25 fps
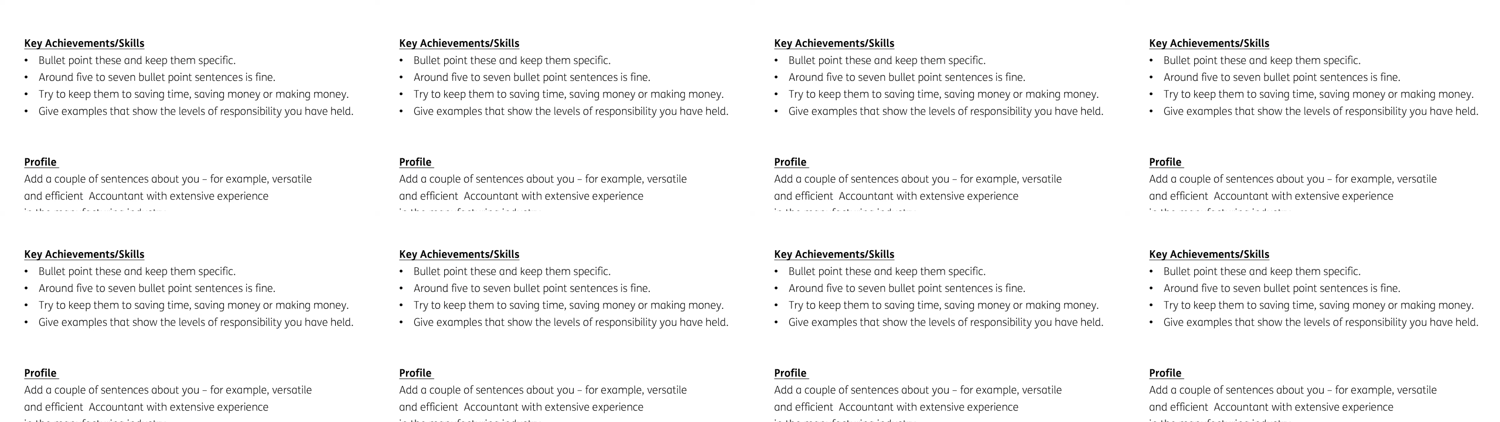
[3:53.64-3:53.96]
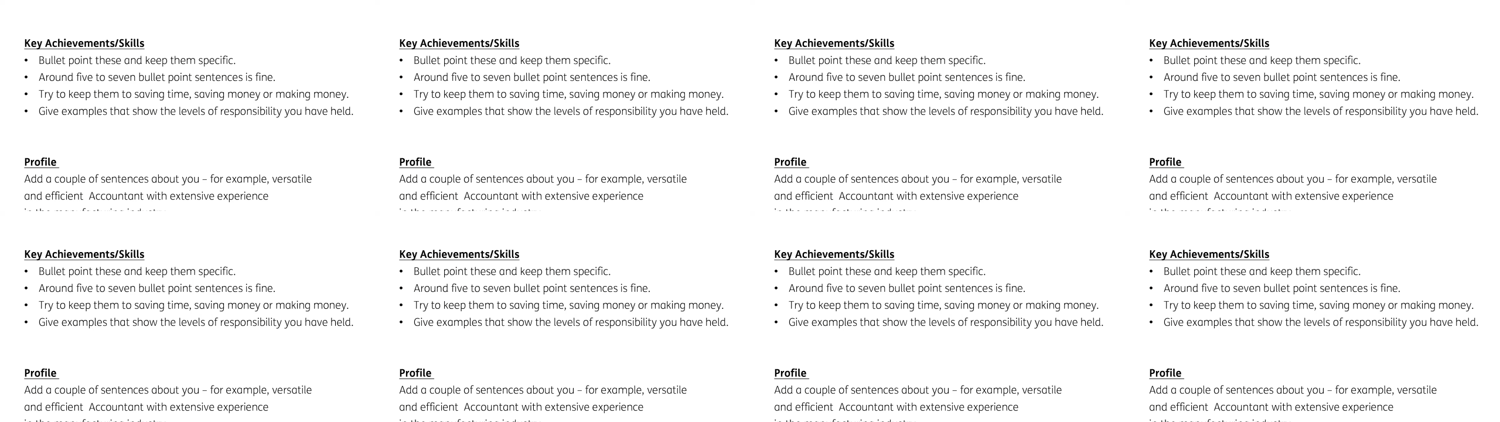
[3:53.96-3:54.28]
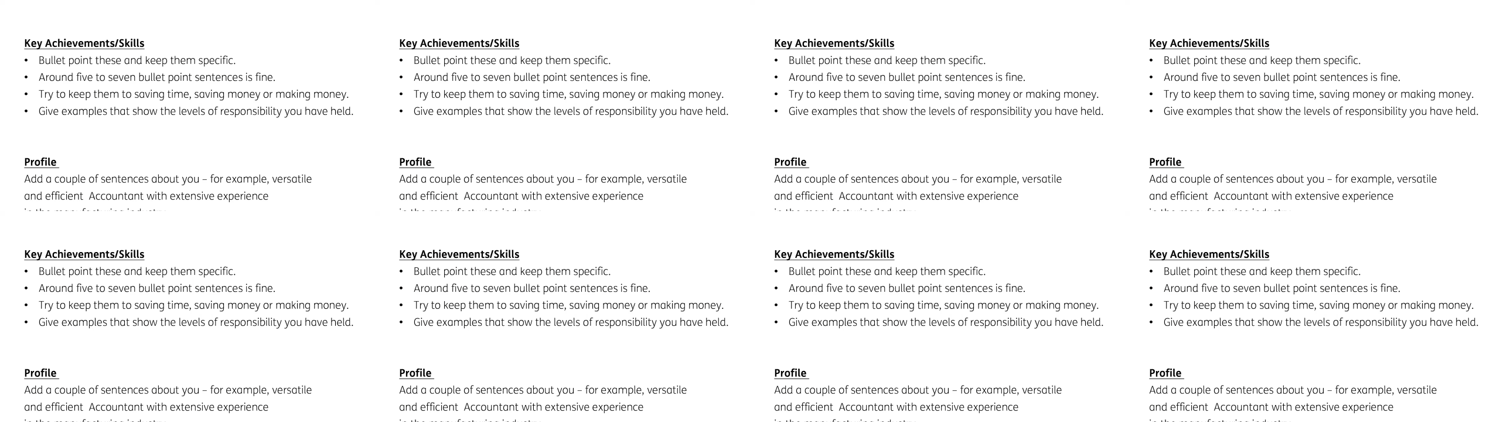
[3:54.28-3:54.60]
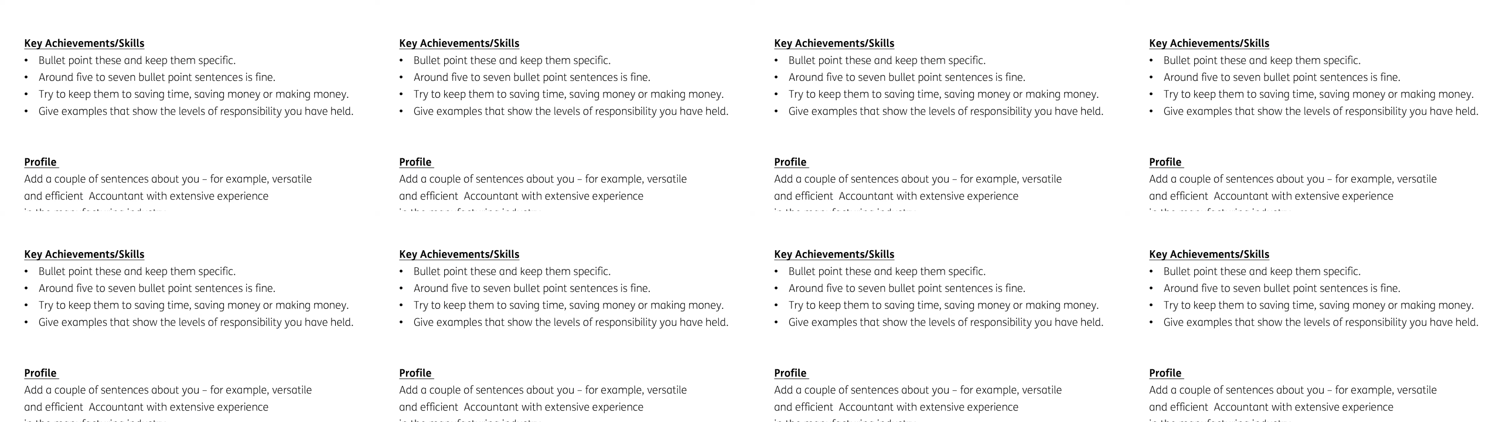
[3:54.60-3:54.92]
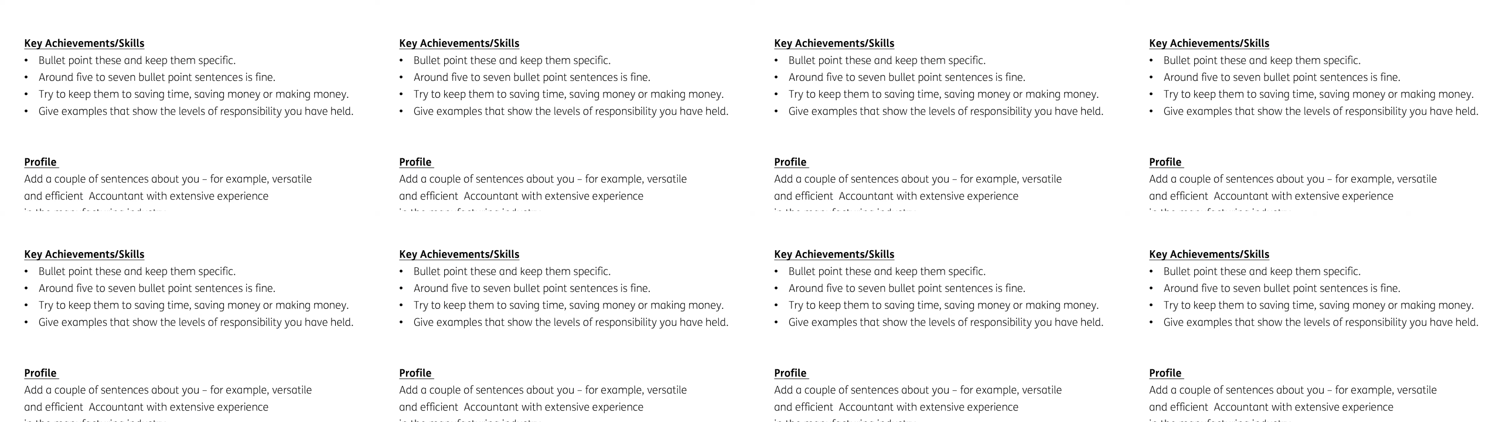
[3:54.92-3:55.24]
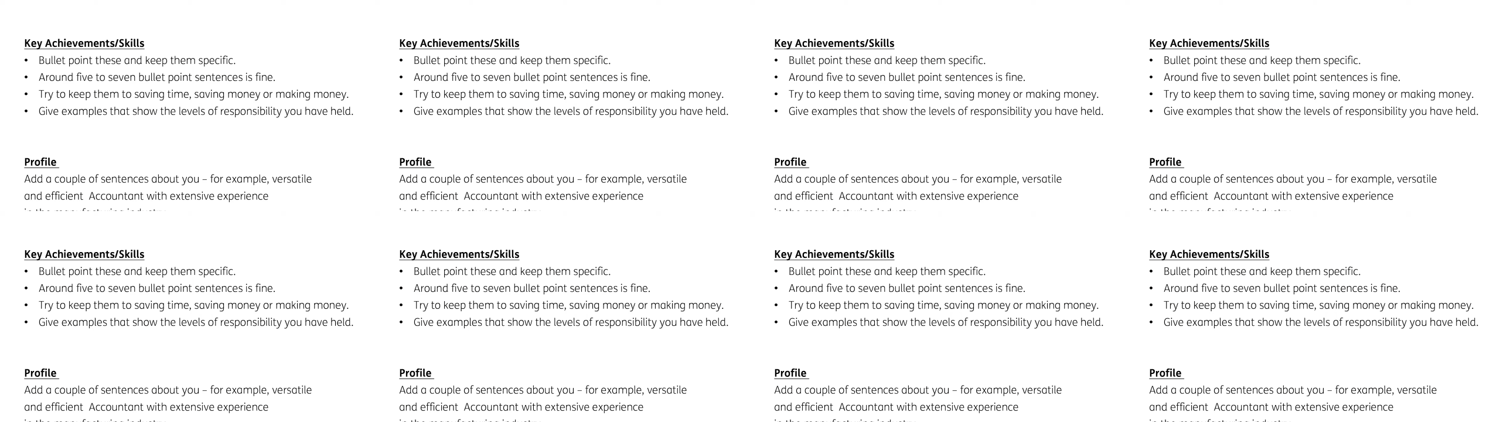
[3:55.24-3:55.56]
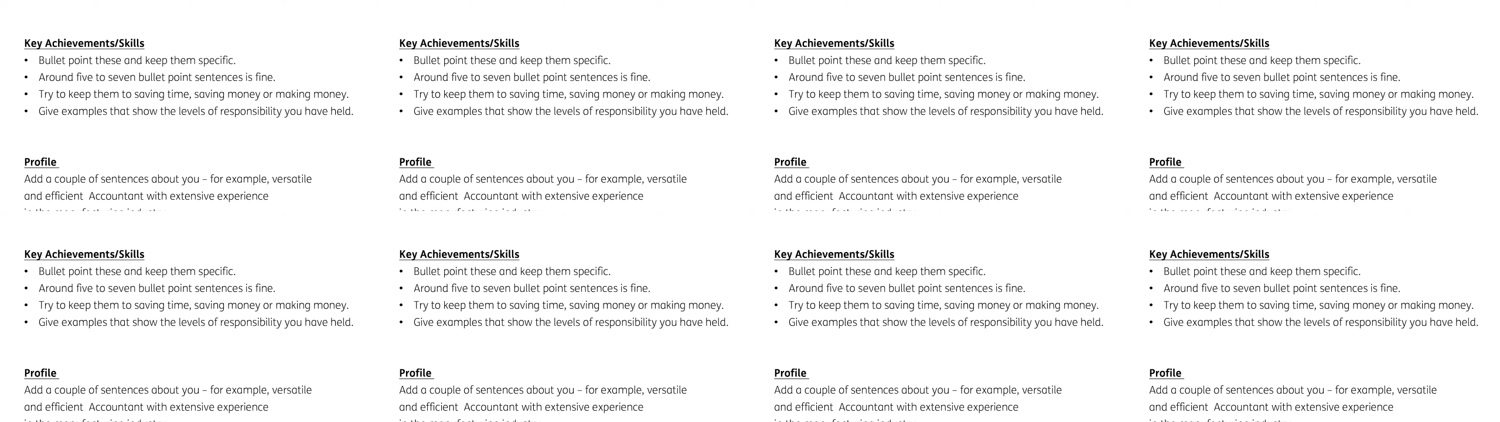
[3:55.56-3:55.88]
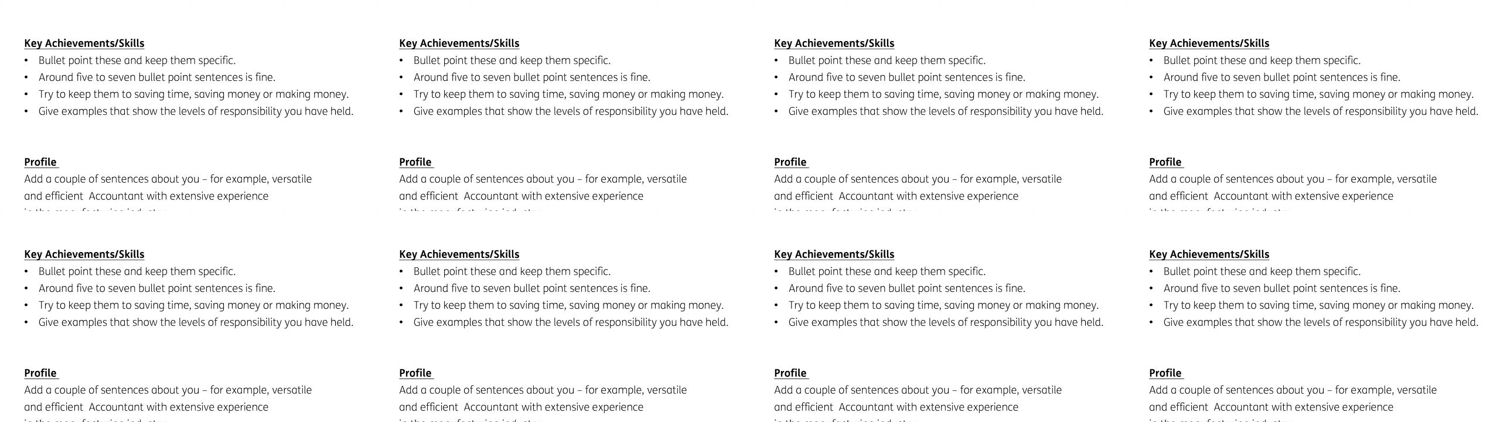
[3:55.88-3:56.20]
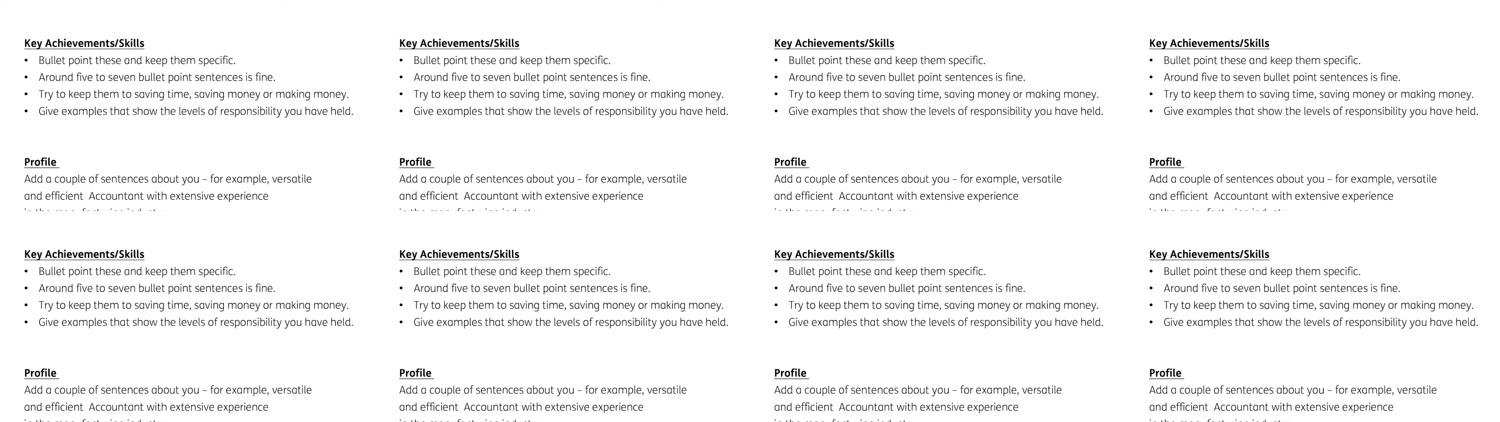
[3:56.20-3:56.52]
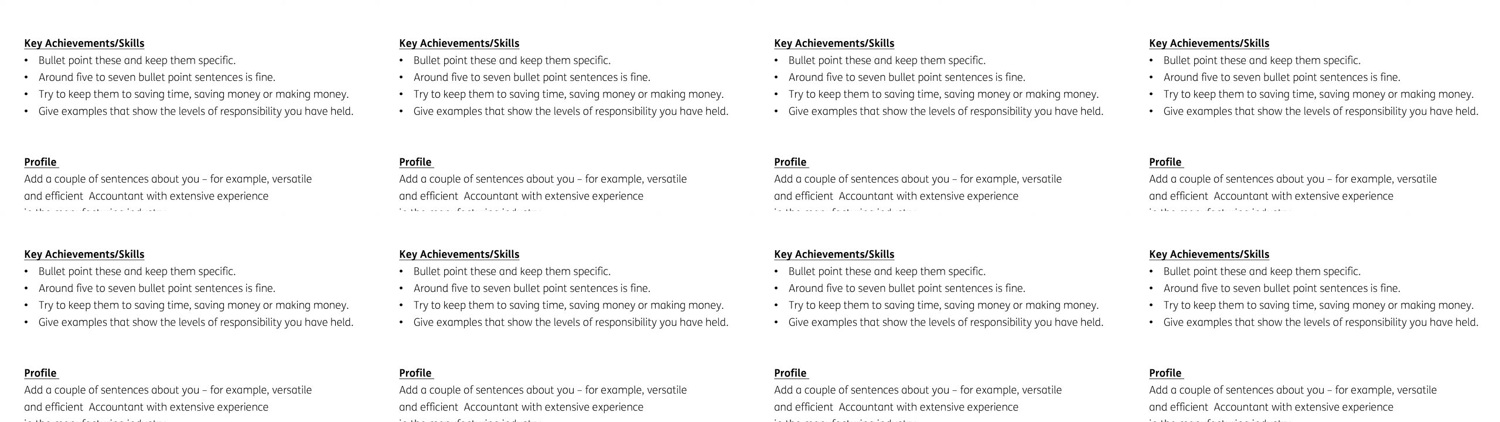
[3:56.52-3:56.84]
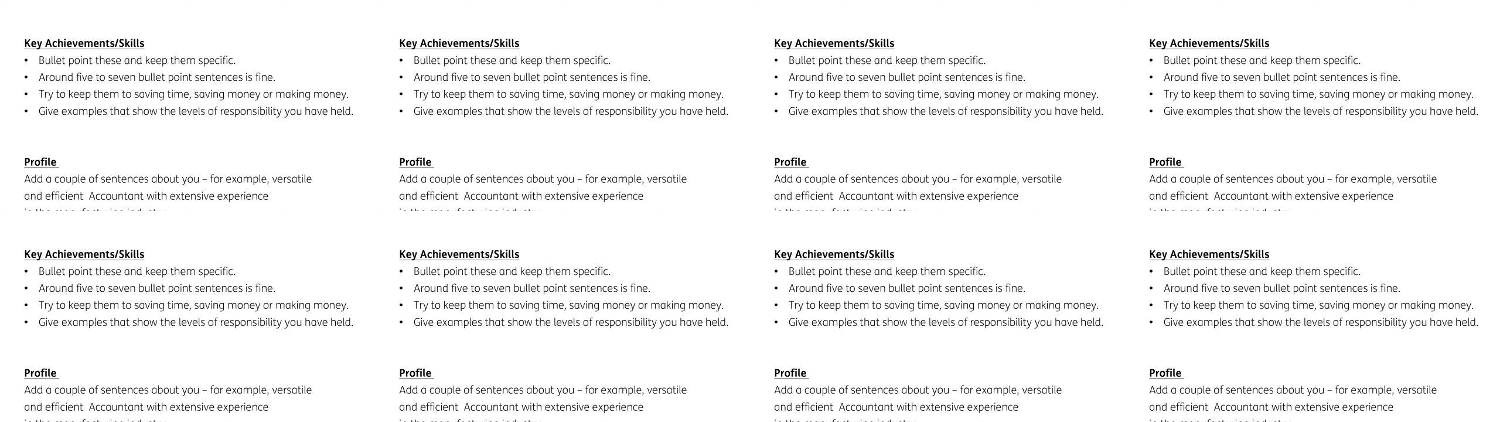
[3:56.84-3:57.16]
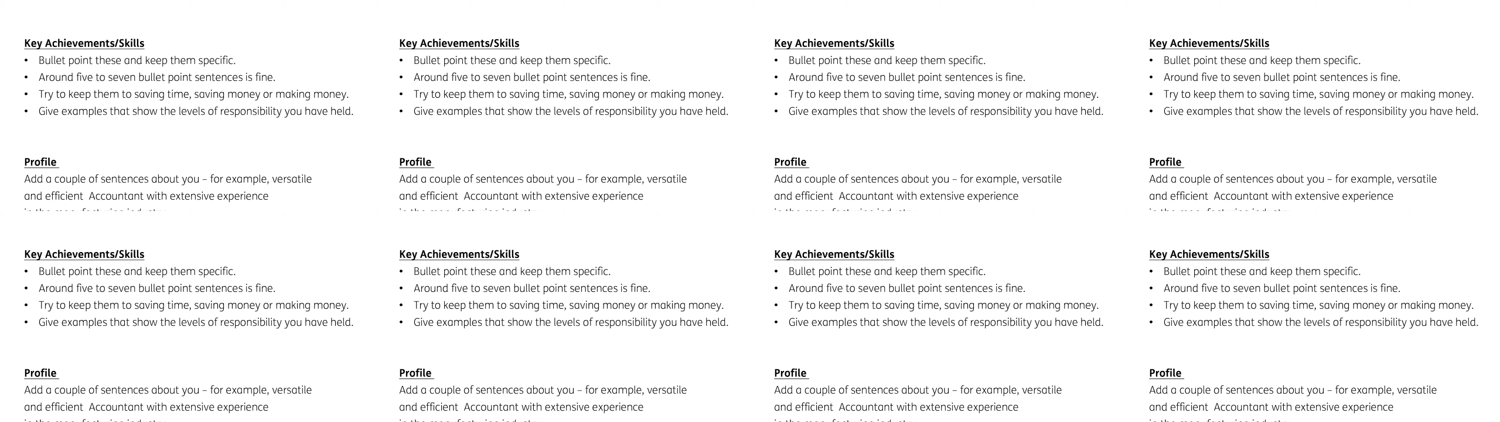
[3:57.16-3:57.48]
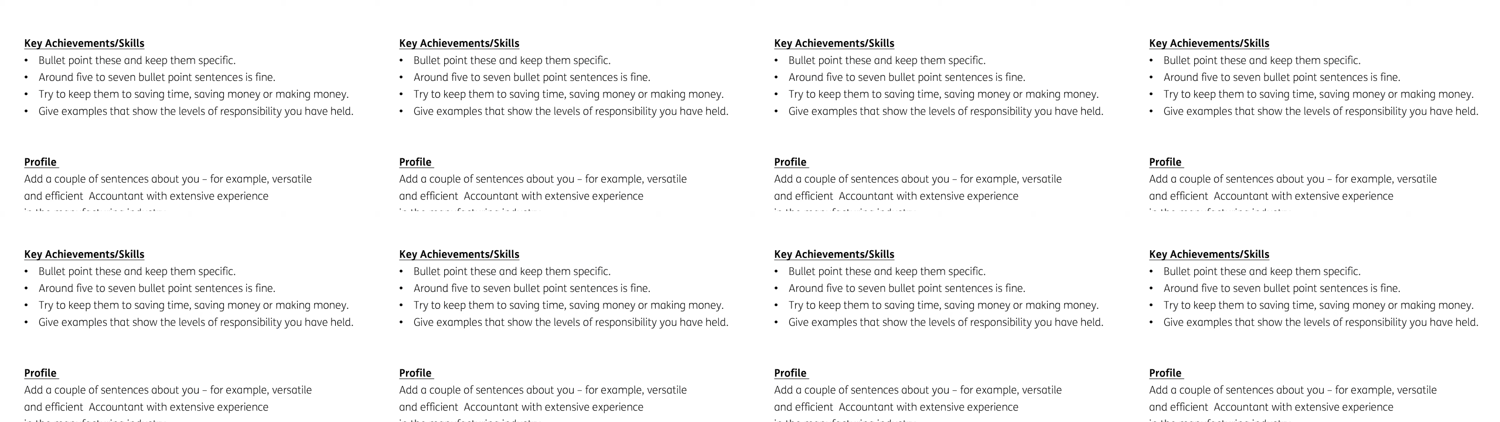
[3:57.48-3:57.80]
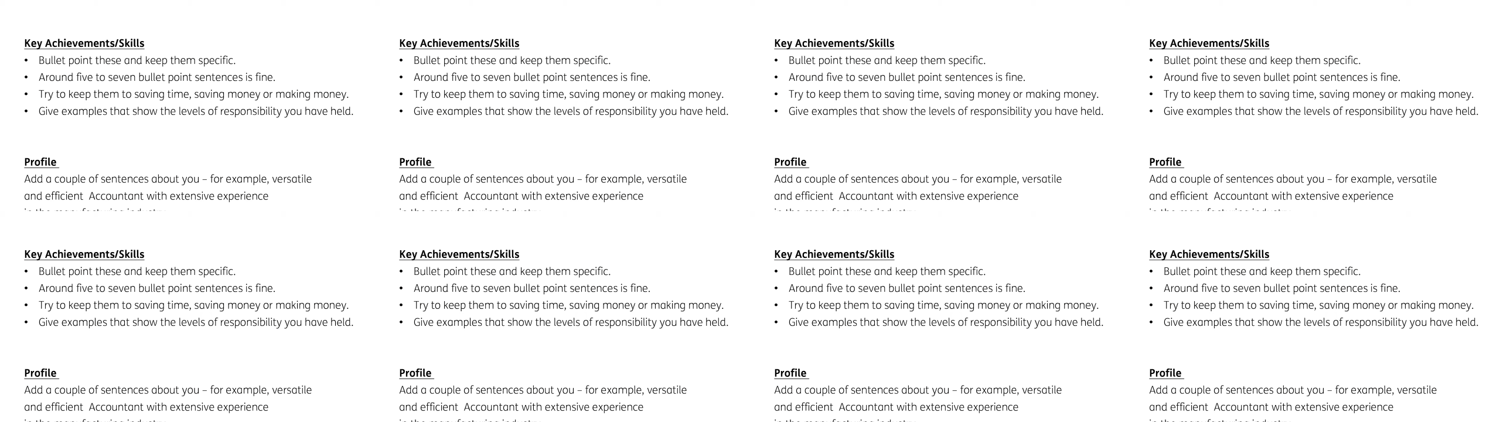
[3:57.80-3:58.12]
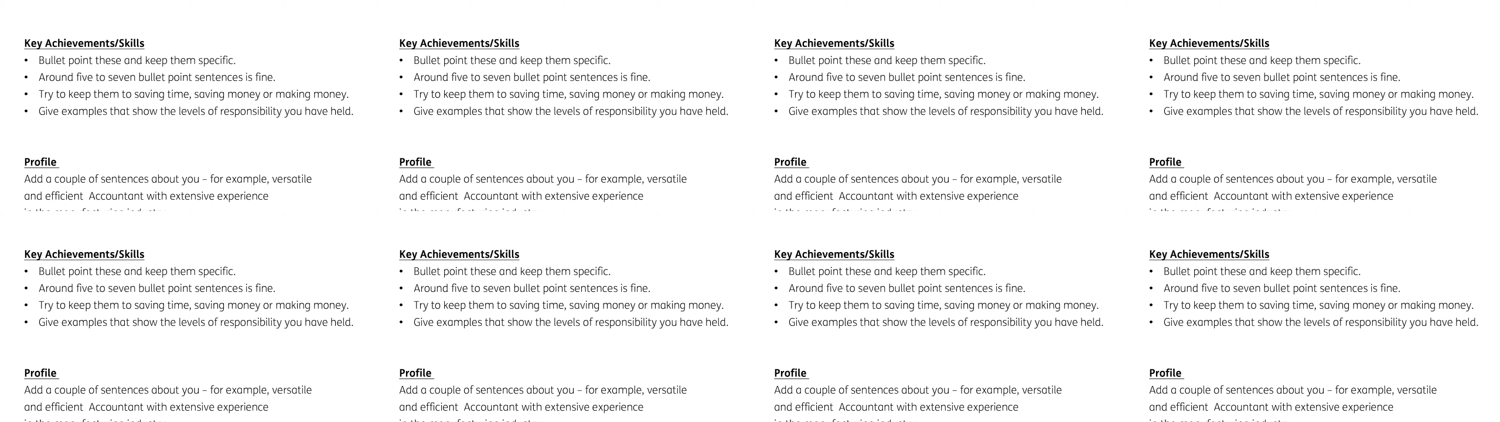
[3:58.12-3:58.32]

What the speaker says: No face is visible, so there are no lips to read.